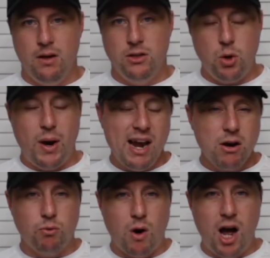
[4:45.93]
So
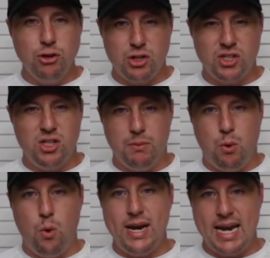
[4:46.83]
Aaron Rodgers is to the
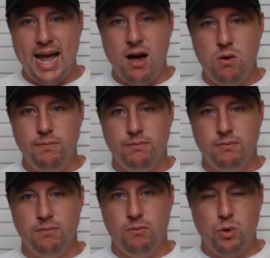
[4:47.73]
point now
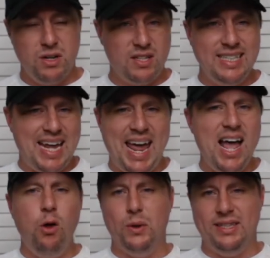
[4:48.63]
where it's like, to
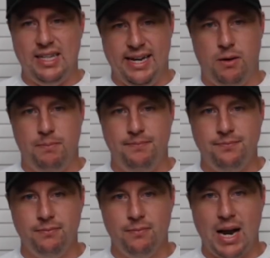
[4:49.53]
hell with them.
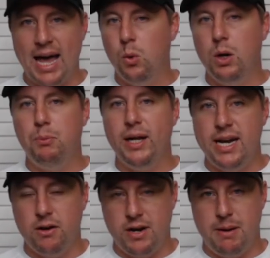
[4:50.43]
I don't want to play
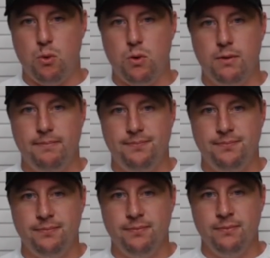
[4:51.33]
here anymore.
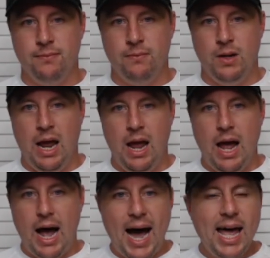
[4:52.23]

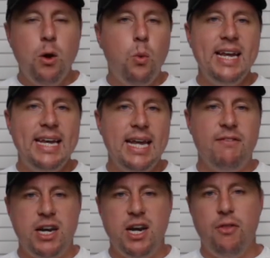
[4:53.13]
I don't want to
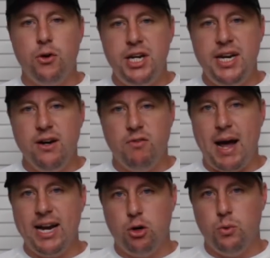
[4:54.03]
give another year of
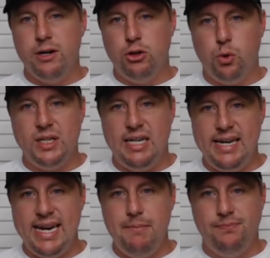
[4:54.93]
my career to a
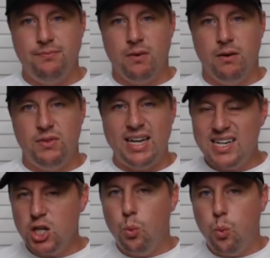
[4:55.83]
team that
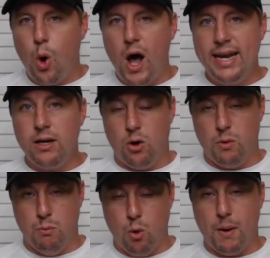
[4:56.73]
doesn't want,
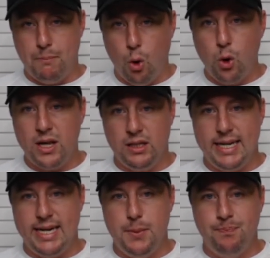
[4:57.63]
or more
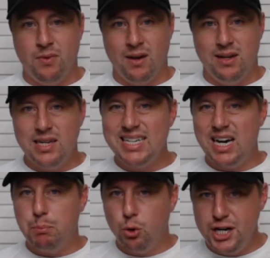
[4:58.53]
importantly, doesn't
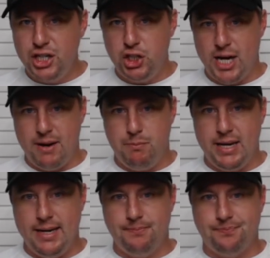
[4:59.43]
appreciate me.